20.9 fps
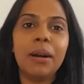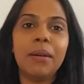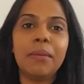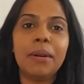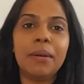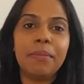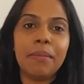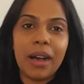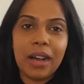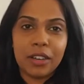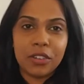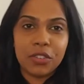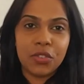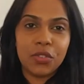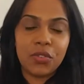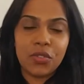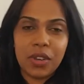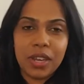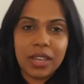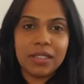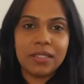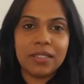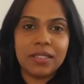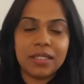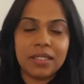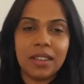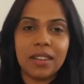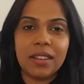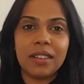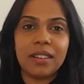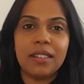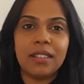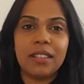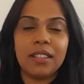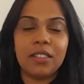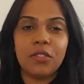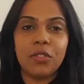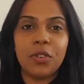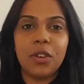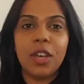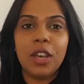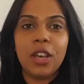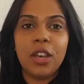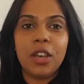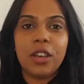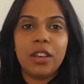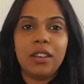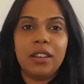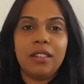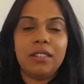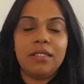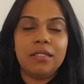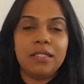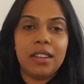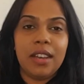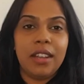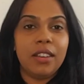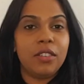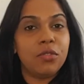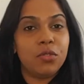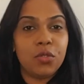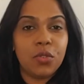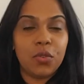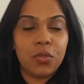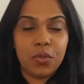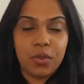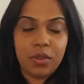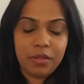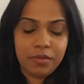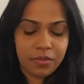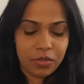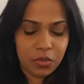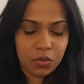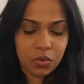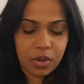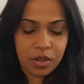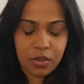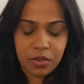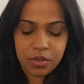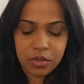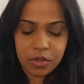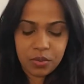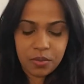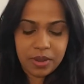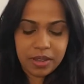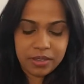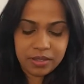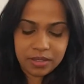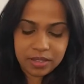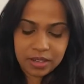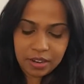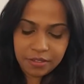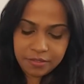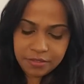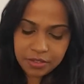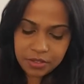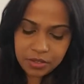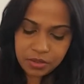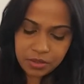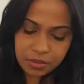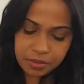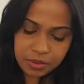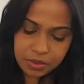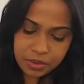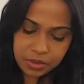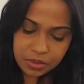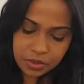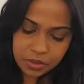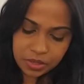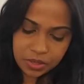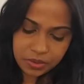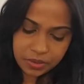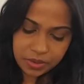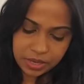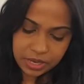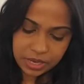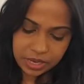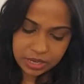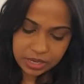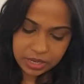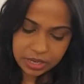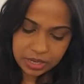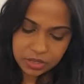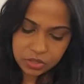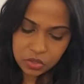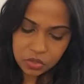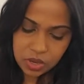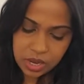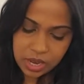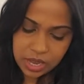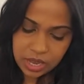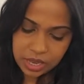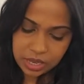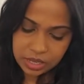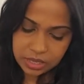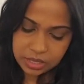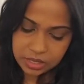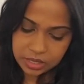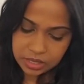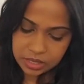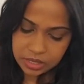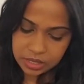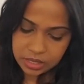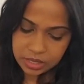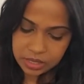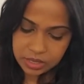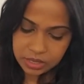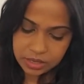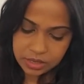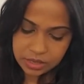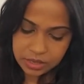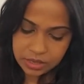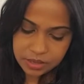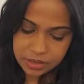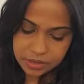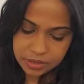mug to trace a circle and use your ruler for drawing a square and stuff. So we're going to do a triangle here,